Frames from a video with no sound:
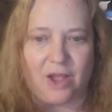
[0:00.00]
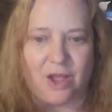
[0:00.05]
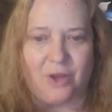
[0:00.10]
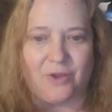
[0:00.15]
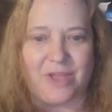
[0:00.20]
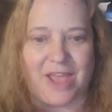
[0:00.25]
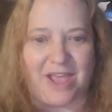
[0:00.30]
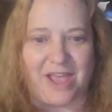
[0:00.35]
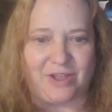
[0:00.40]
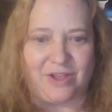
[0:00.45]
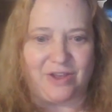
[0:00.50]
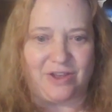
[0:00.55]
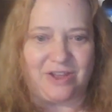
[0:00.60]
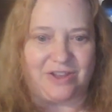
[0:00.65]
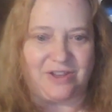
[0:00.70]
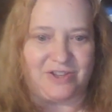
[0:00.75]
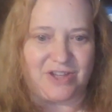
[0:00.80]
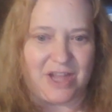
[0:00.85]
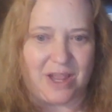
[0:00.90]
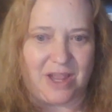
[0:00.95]
Okay,
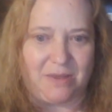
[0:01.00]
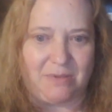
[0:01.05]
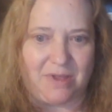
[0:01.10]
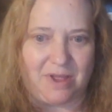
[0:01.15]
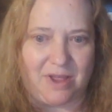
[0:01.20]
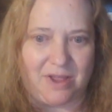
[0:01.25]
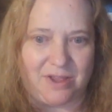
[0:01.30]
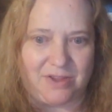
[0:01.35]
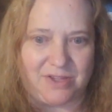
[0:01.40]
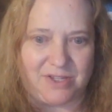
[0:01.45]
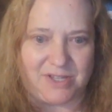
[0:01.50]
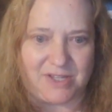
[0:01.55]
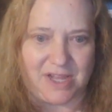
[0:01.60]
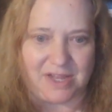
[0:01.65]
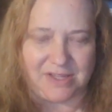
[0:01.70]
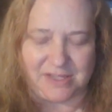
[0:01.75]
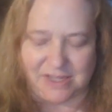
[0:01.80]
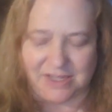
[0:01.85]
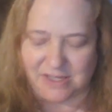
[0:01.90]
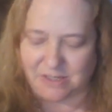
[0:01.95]
good. James, uh,
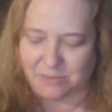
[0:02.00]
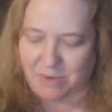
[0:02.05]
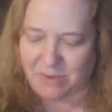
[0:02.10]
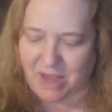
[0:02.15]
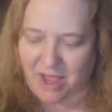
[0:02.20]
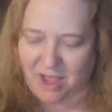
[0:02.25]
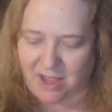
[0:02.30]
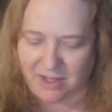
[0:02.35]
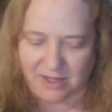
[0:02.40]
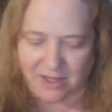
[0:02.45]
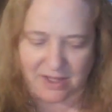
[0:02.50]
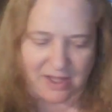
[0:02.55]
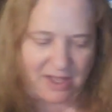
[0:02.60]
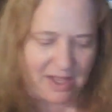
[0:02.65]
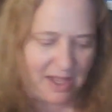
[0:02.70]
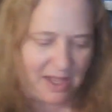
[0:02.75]
Stacy's back,